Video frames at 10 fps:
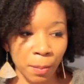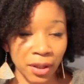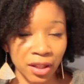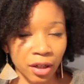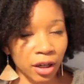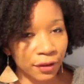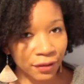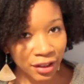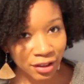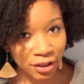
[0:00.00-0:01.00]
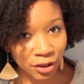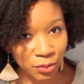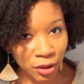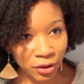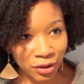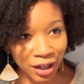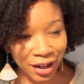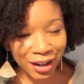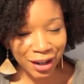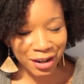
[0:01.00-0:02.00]
But there are other factors as well.
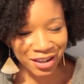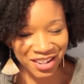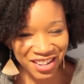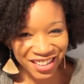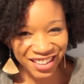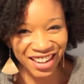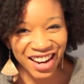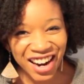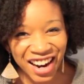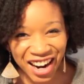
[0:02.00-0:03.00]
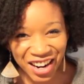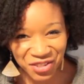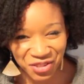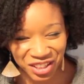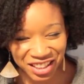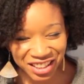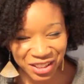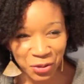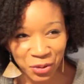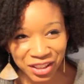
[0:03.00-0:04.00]
I'm thinking
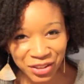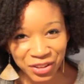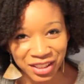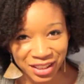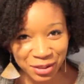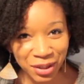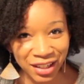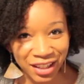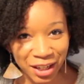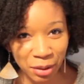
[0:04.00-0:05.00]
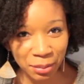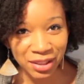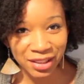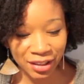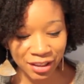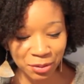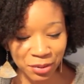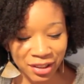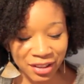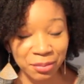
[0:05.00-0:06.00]
that one of the reasons my hair might be shedding is
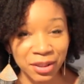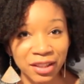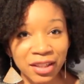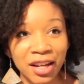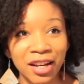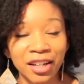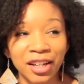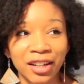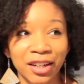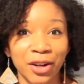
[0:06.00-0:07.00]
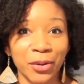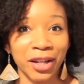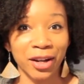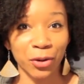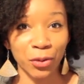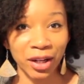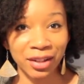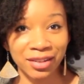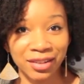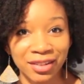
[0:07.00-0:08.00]
because I've been going out quite
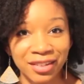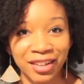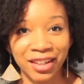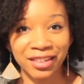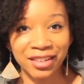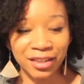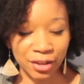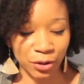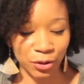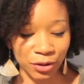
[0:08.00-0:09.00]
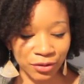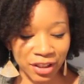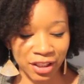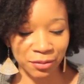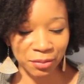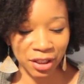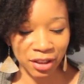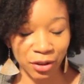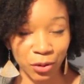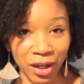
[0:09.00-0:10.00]
a lot, like the social events have
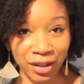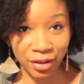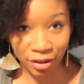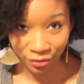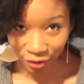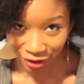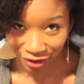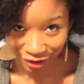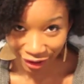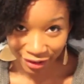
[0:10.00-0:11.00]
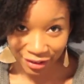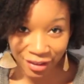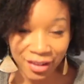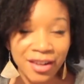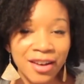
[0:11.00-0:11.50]
been quite thick and fast in the calendar,